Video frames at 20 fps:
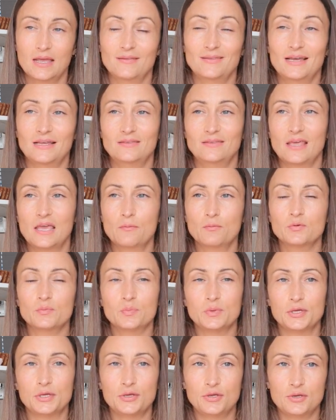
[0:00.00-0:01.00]
that they will
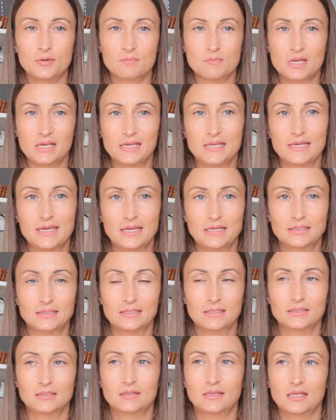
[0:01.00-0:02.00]
be
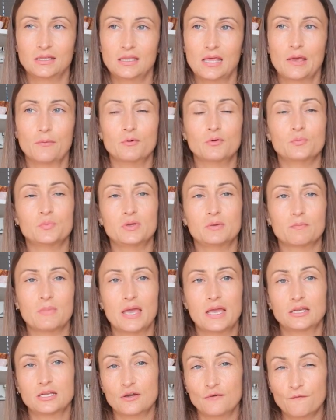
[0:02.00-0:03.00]
humiliated, that they will be
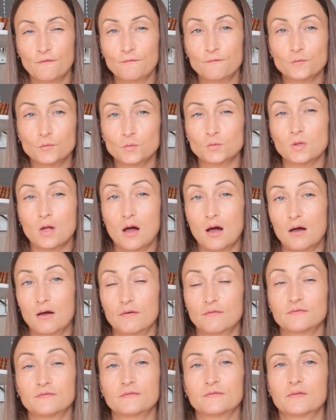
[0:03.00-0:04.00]
made a fool
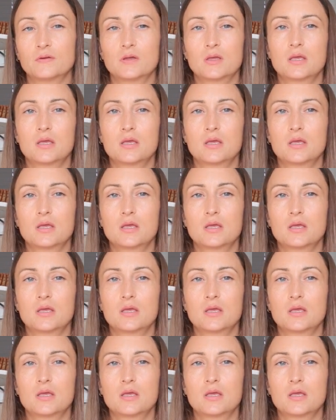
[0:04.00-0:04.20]
of.